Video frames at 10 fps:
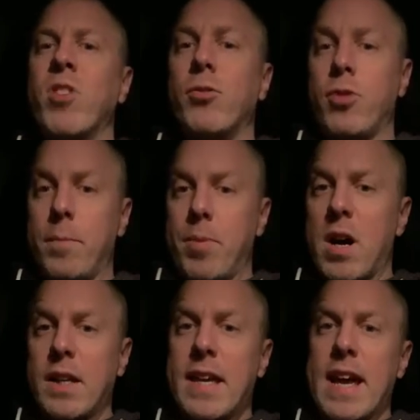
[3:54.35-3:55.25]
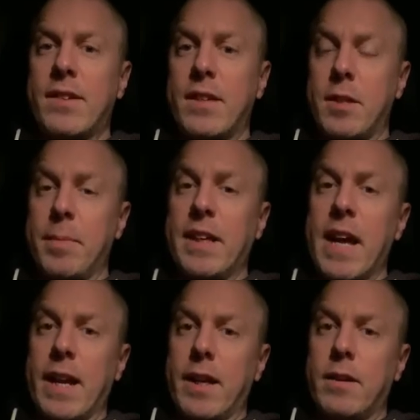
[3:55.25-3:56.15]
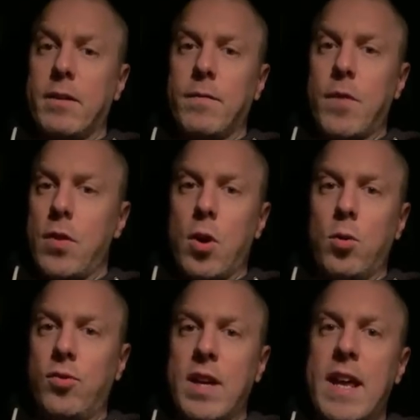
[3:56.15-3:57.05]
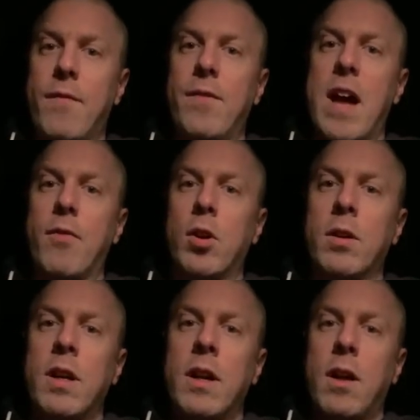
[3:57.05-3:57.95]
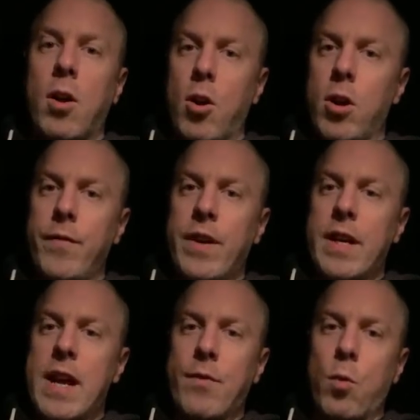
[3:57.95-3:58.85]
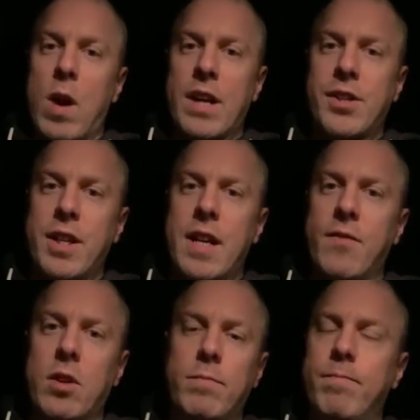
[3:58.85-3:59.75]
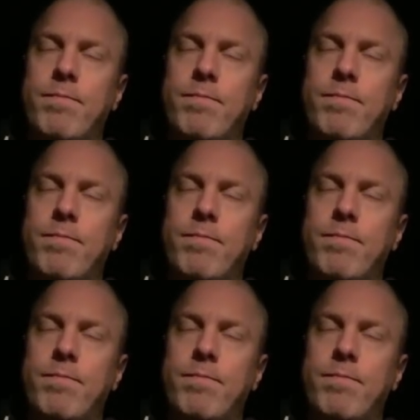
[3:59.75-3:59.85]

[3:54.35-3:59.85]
So the podcast at the beginning for those that have never heard of it, never watched it, never